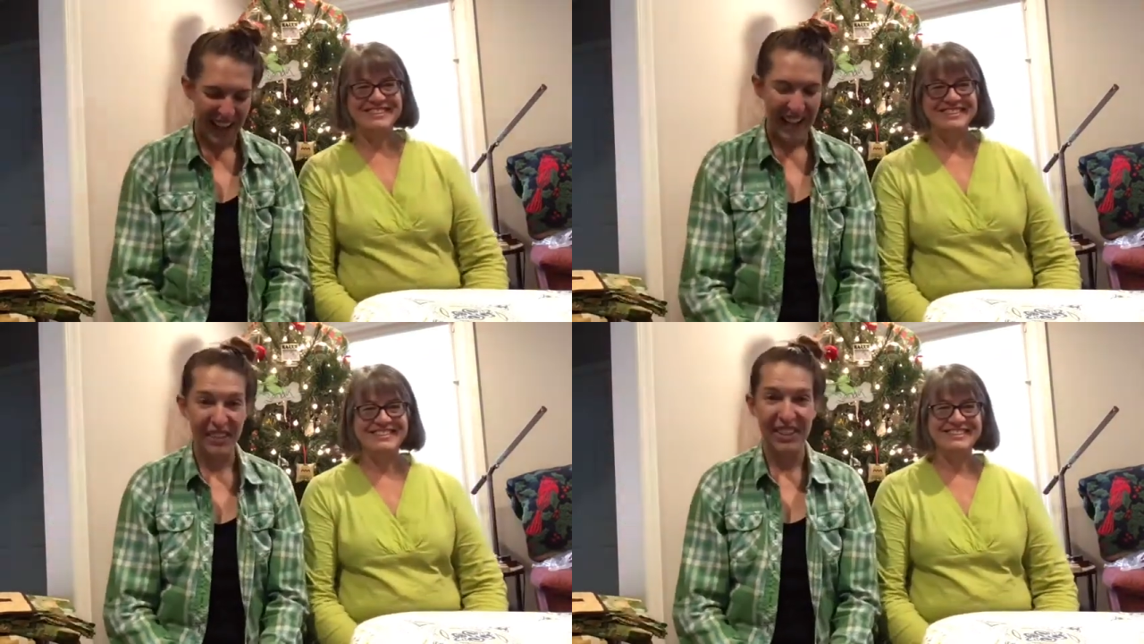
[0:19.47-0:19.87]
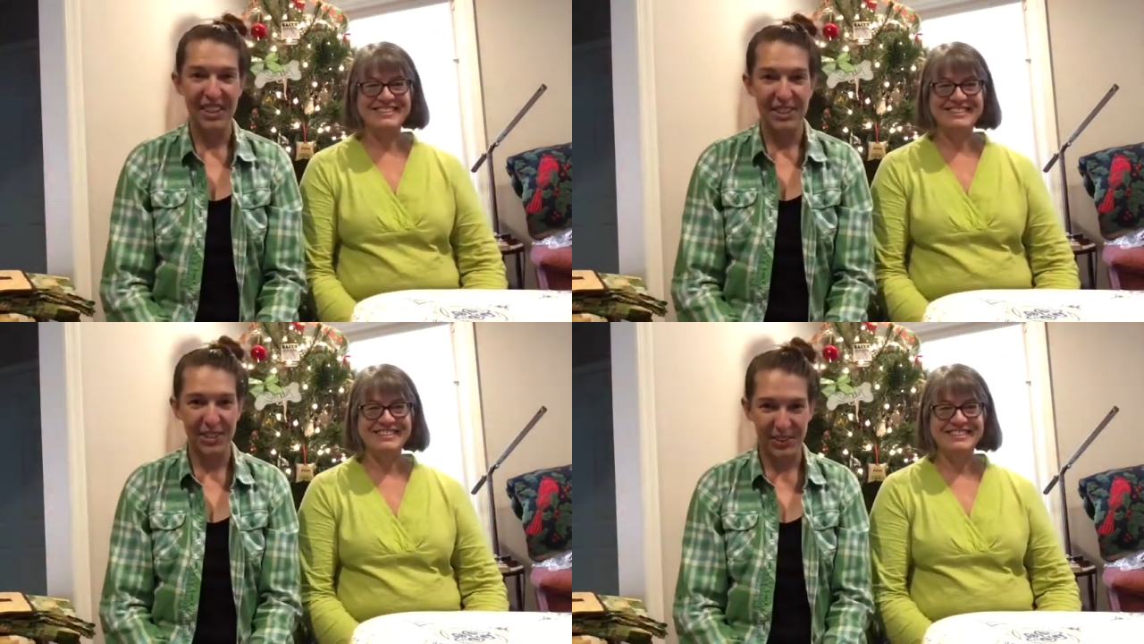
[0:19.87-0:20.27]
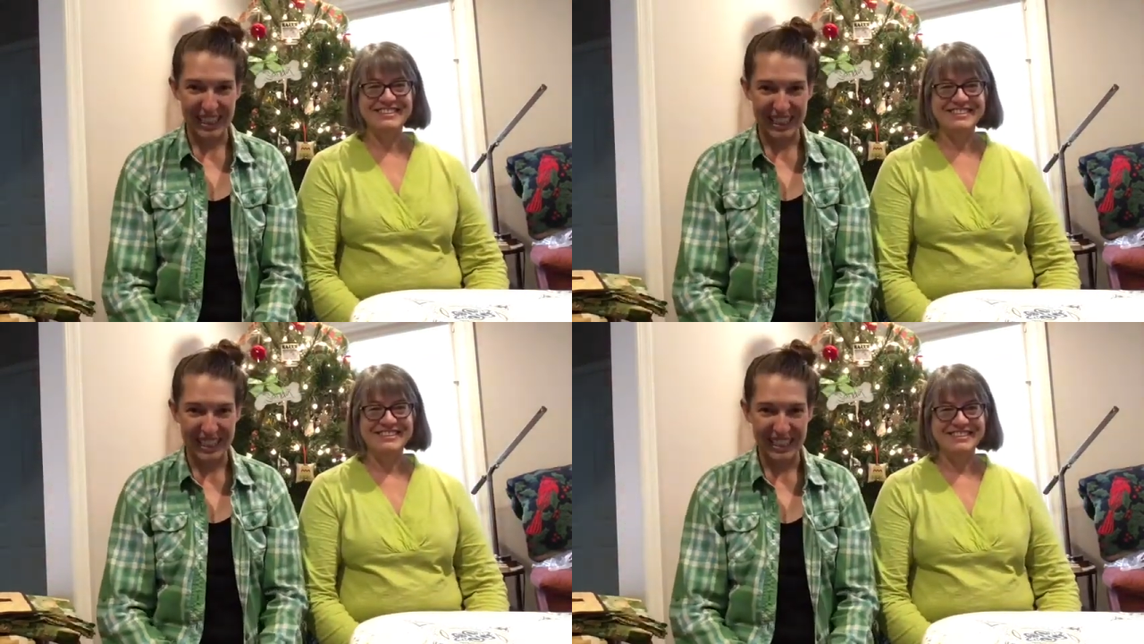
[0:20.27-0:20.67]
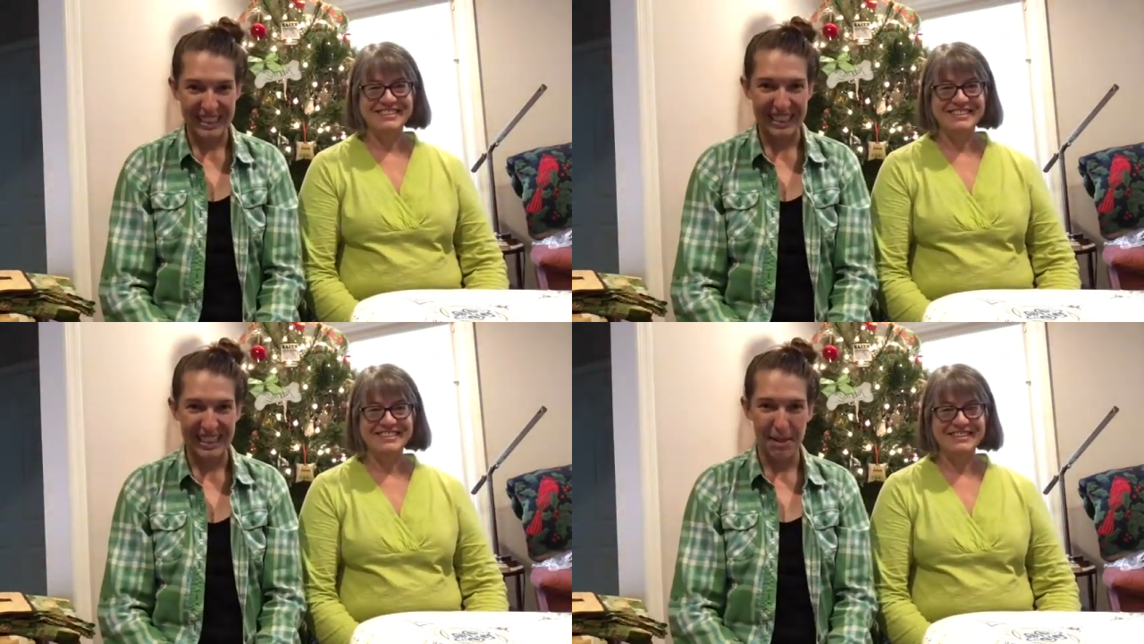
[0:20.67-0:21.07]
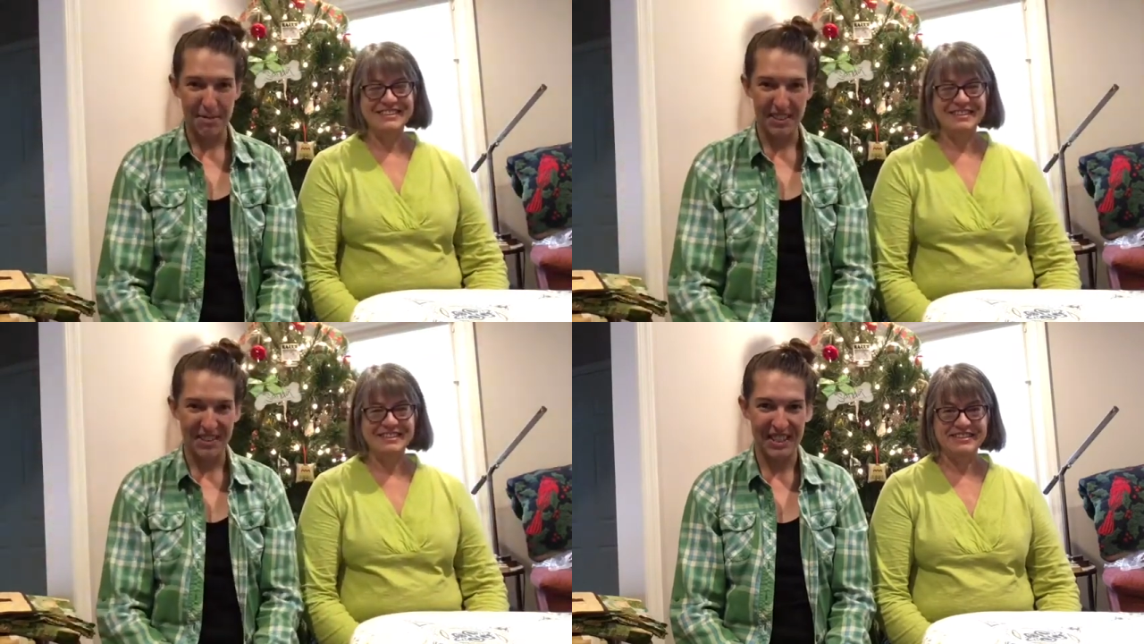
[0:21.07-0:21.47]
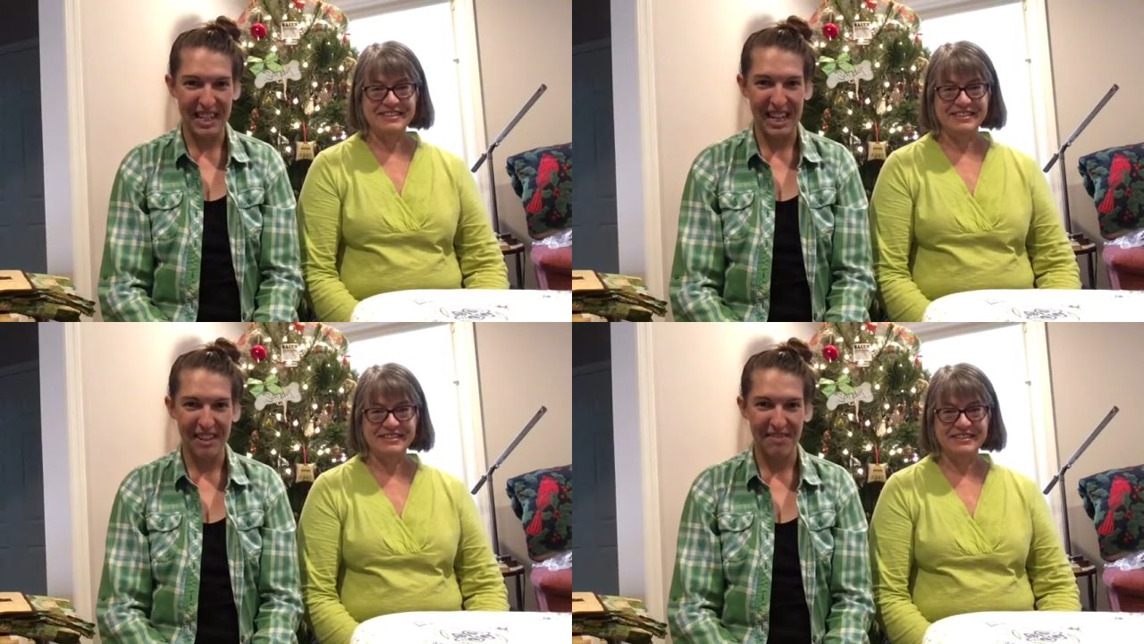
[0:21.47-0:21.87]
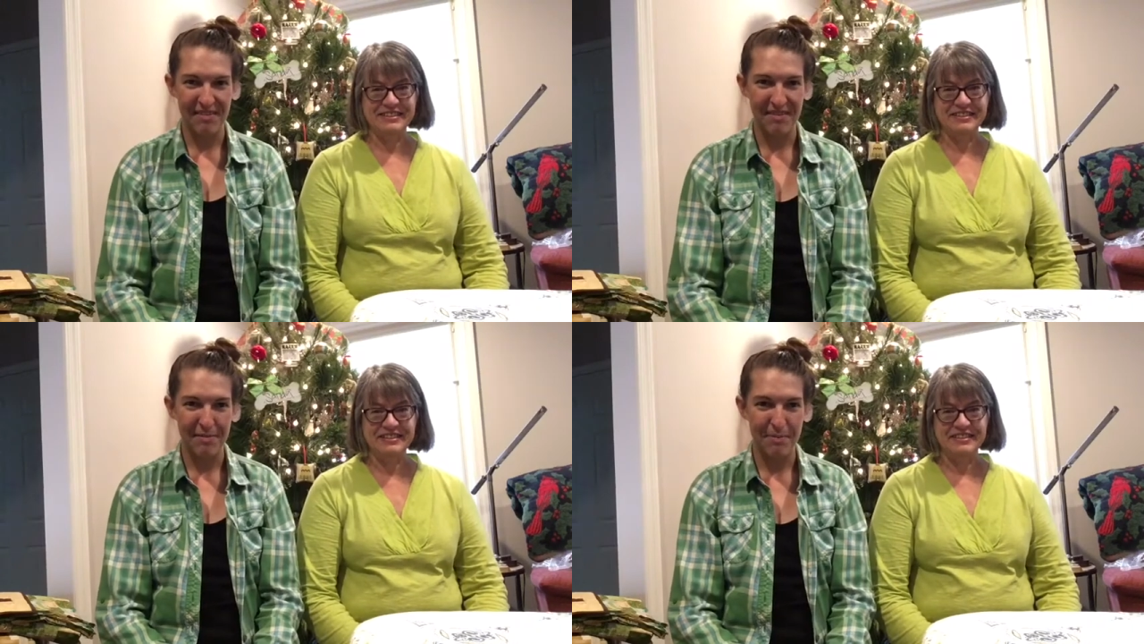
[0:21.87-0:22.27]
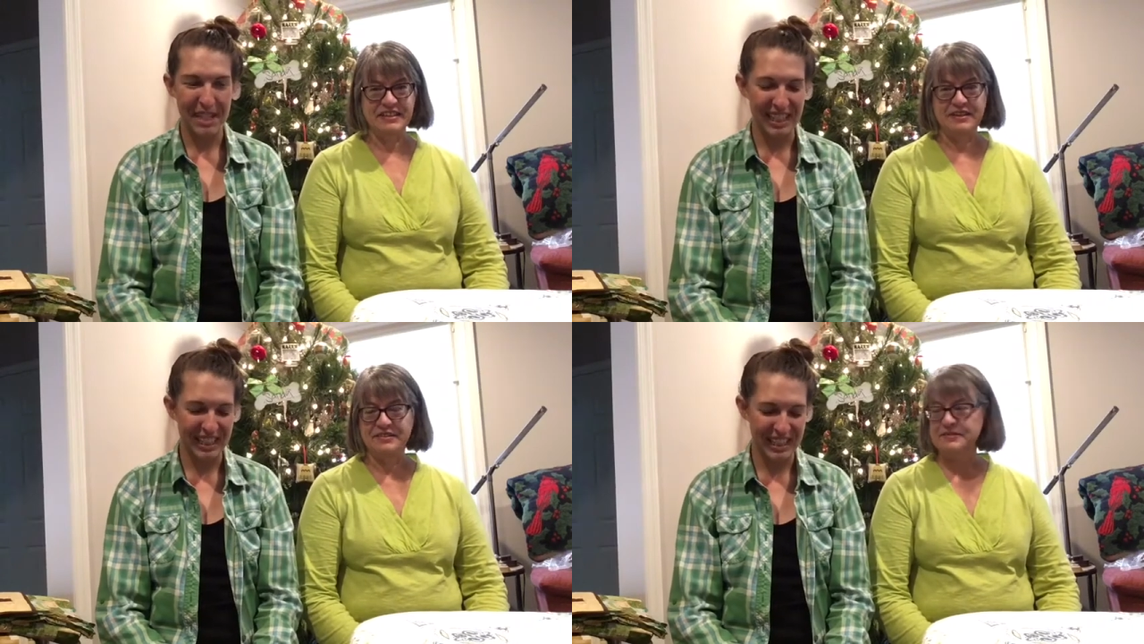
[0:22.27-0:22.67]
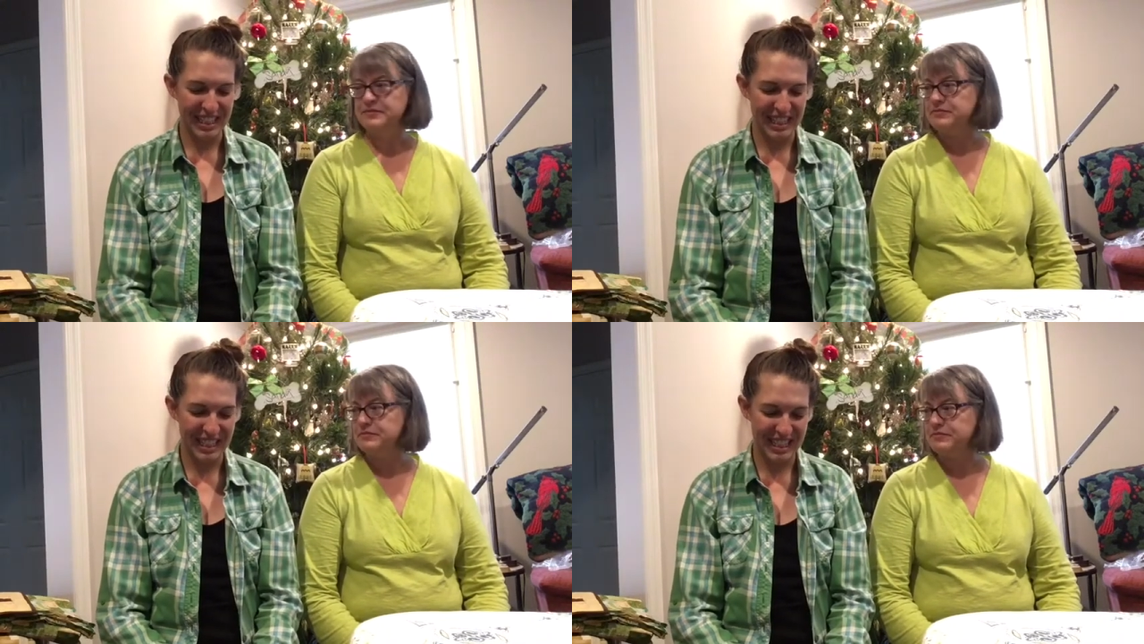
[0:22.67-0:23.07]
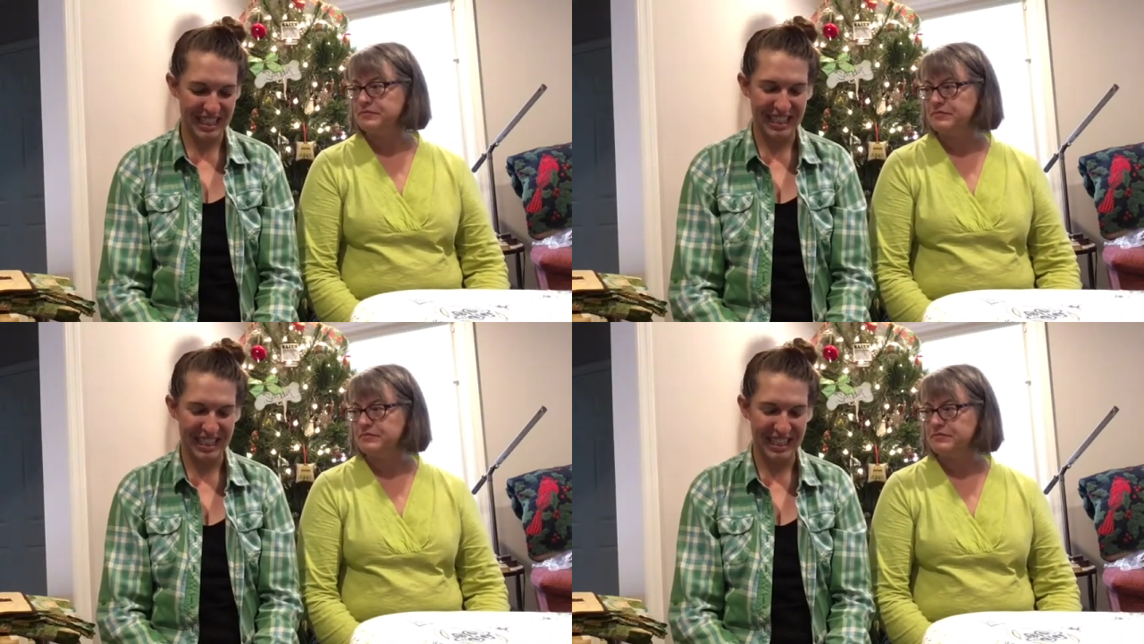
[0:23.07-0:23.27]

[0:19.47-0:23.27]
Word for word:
Speaker 1: And we're going to do a quick episode today because